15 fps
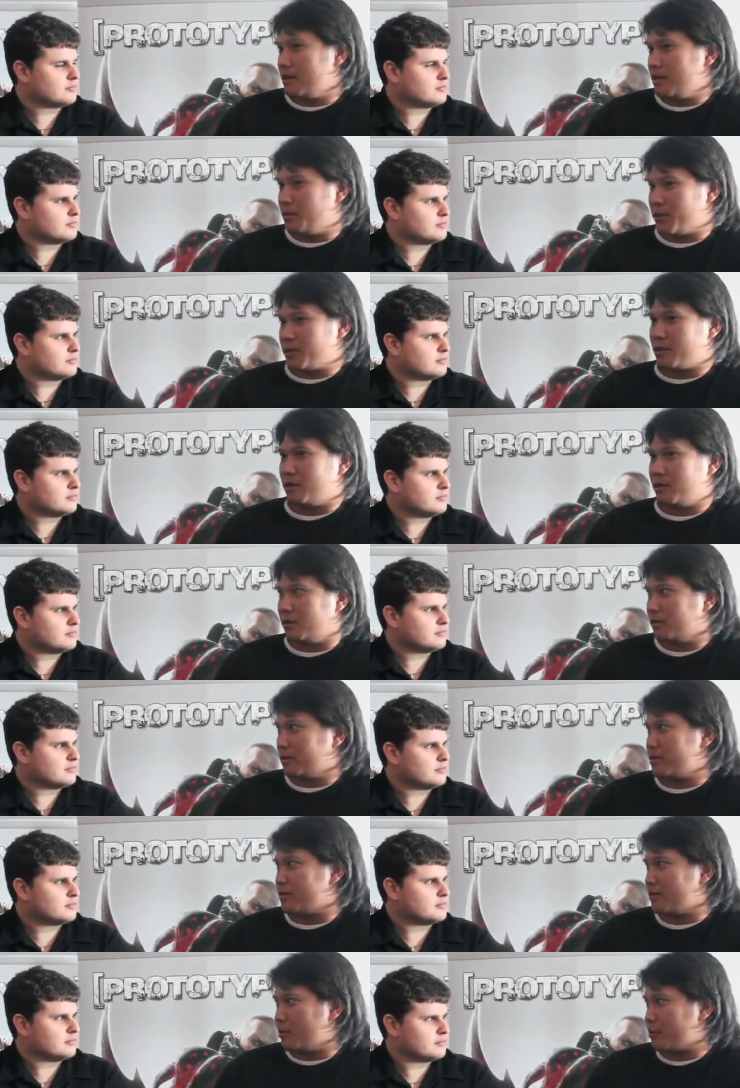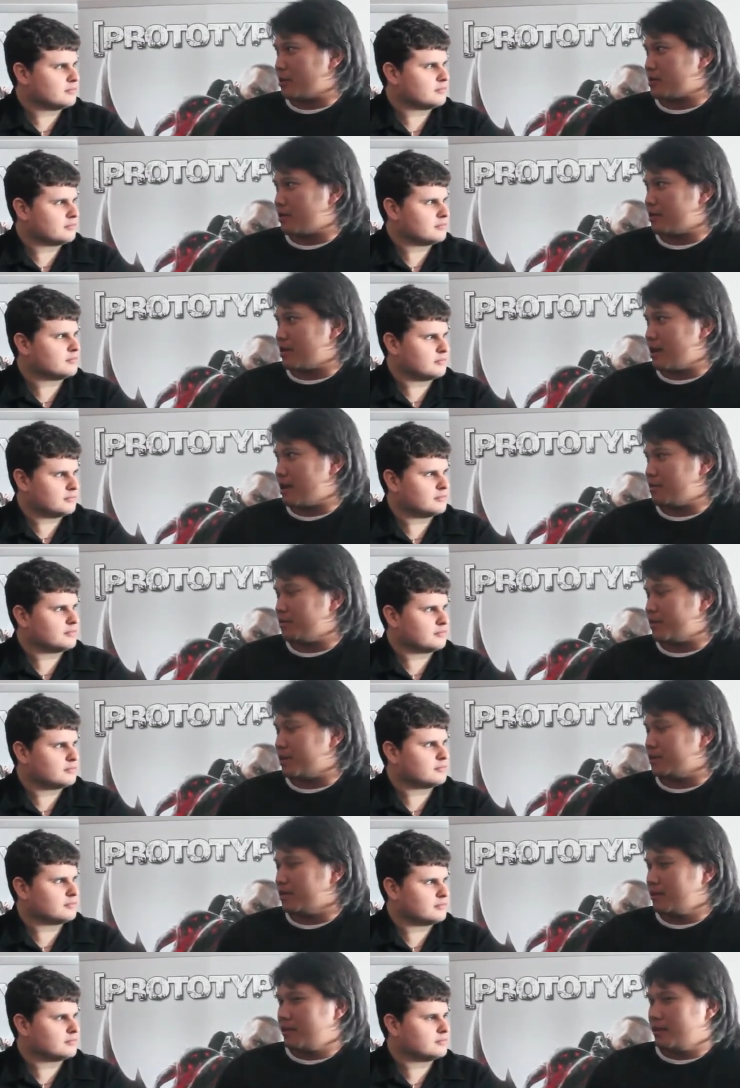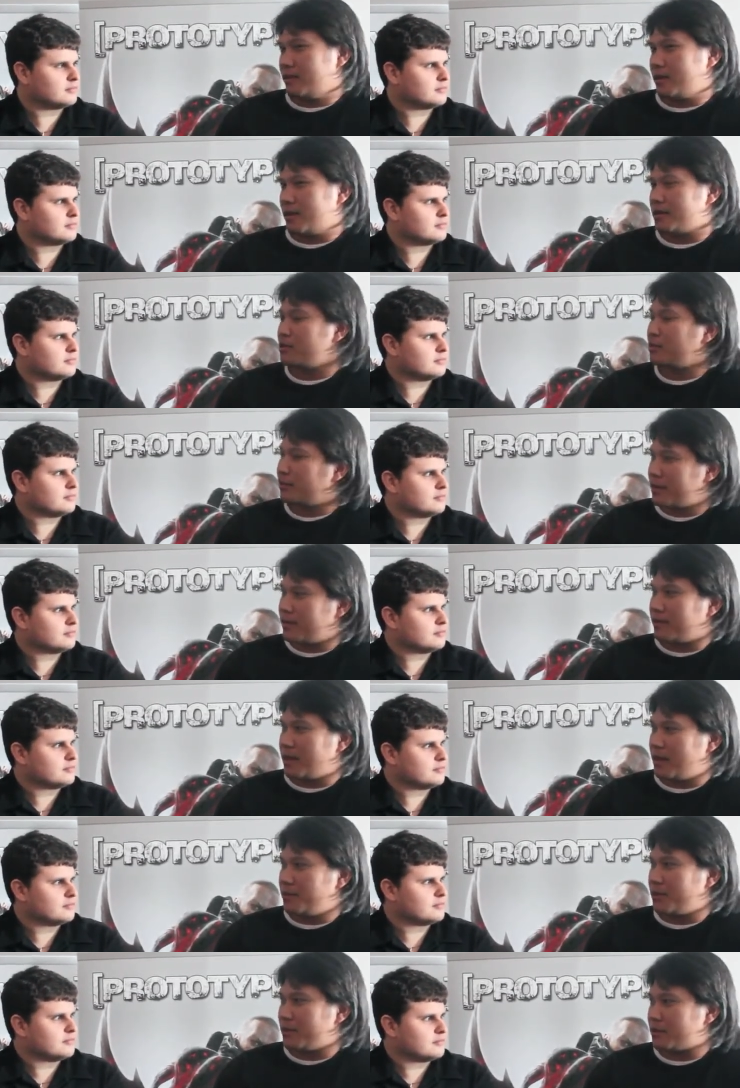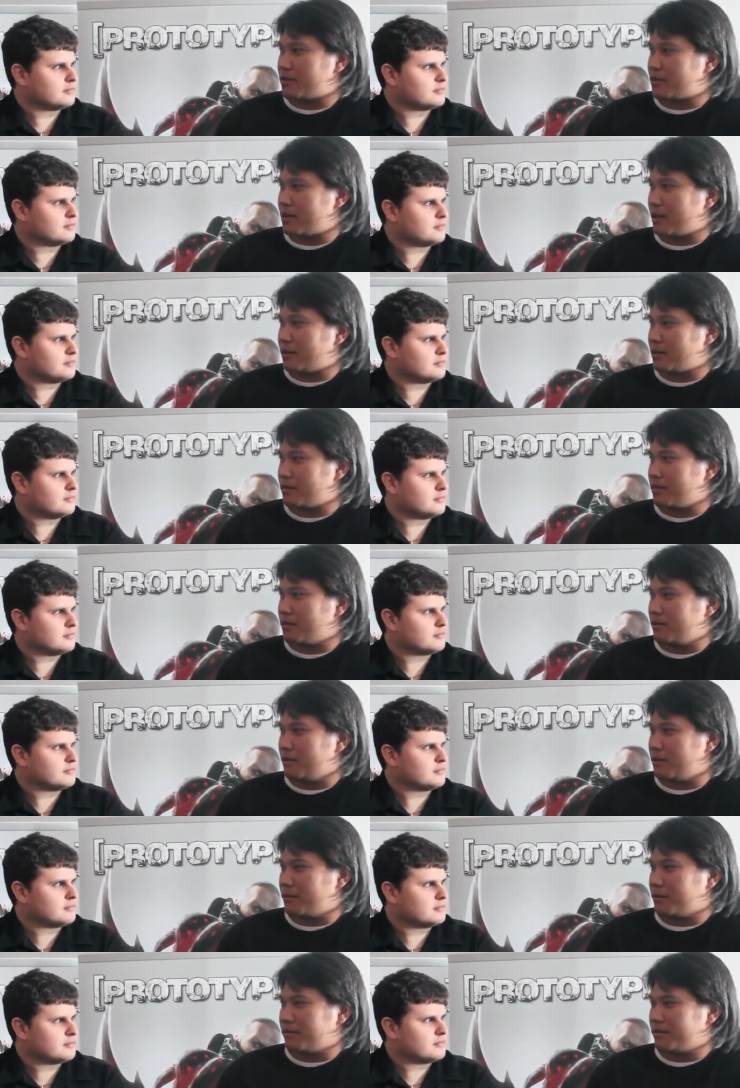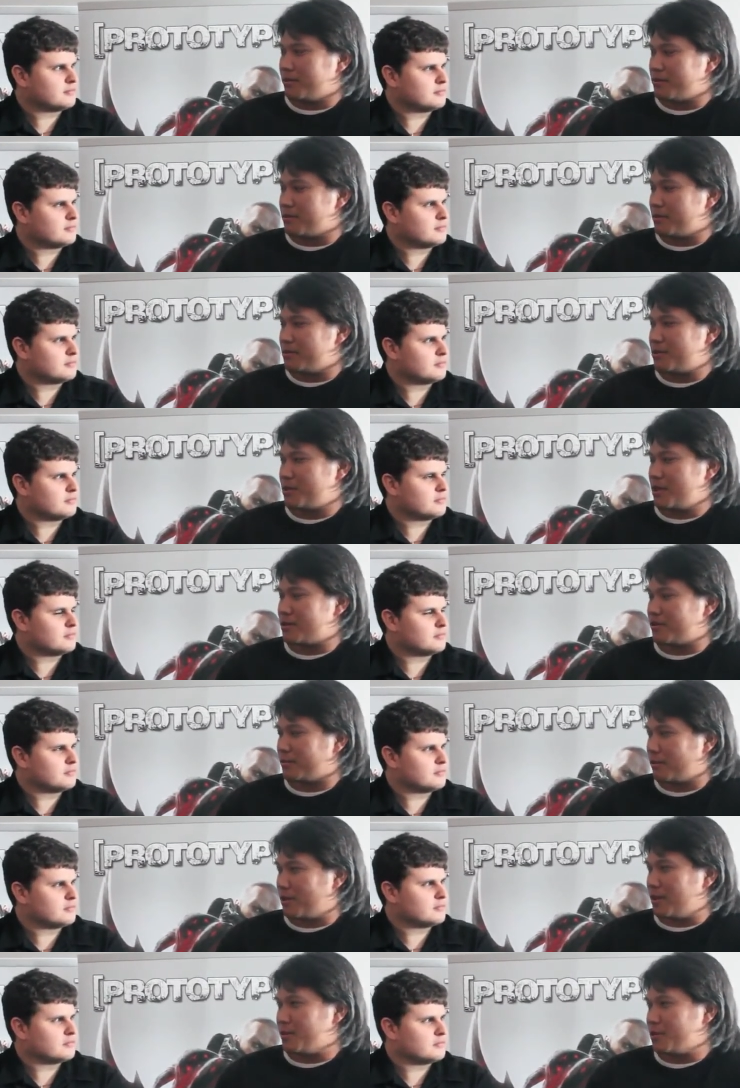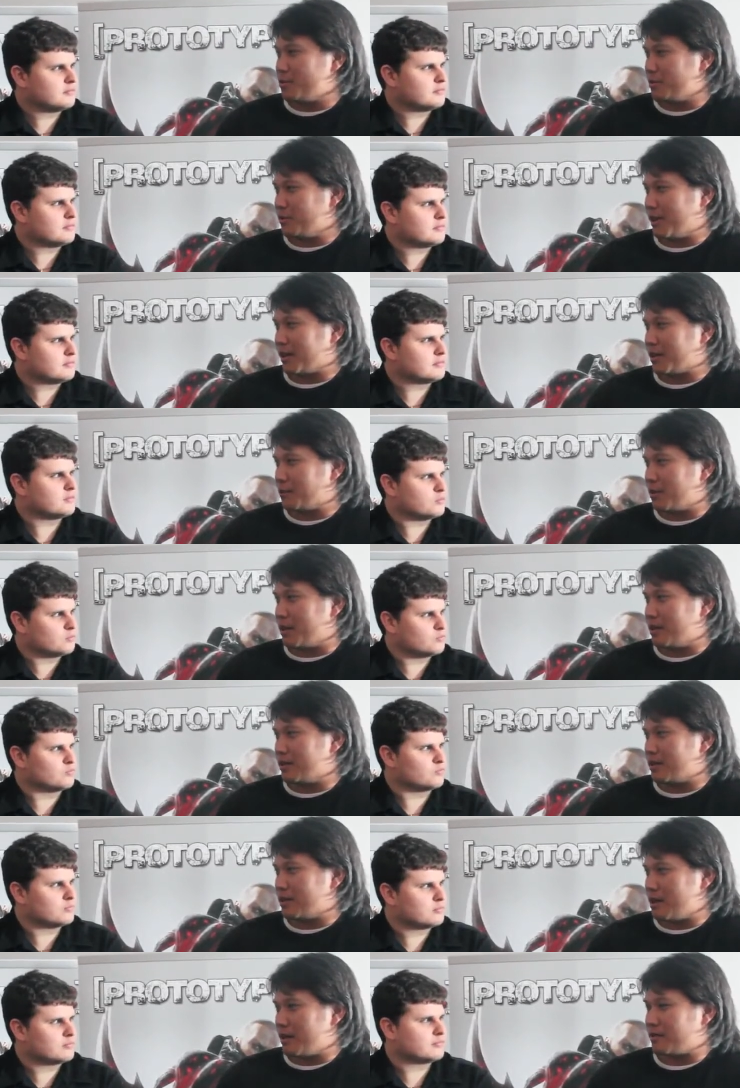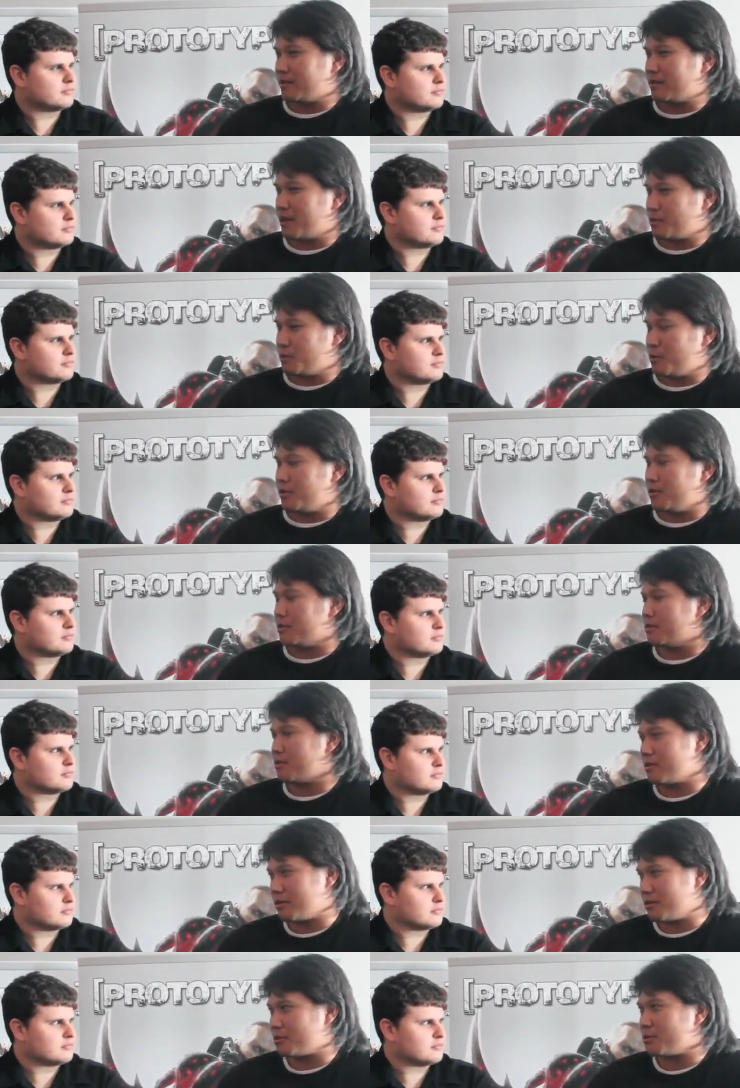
Speaker 1: he puts all his focus on that. But as you'll play the game, you understand that you know there's shades of gray between black and white, mm. and I think that's where the interesting